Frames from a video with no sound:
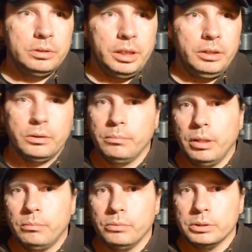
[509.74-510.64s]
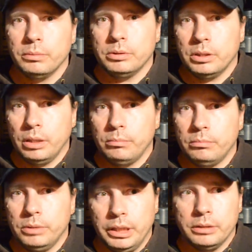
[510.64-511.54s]
and her mom were supposed to
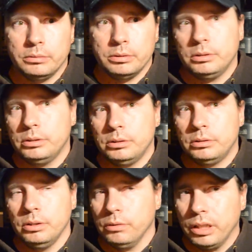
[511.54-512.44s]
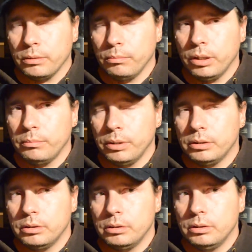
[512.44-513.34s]
come down. No, not her mom,
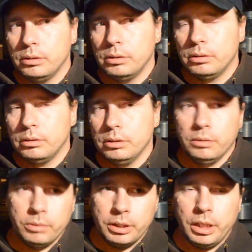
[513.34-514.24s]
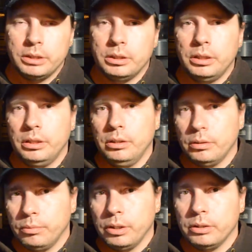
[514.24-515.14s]
but the one cousin and her
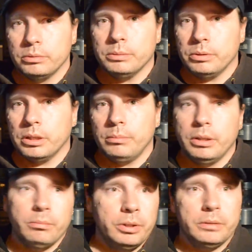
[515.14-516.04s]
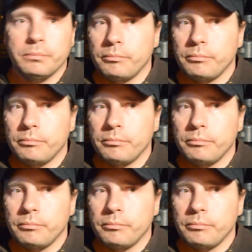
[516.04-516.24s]
brother were supposed to come down, but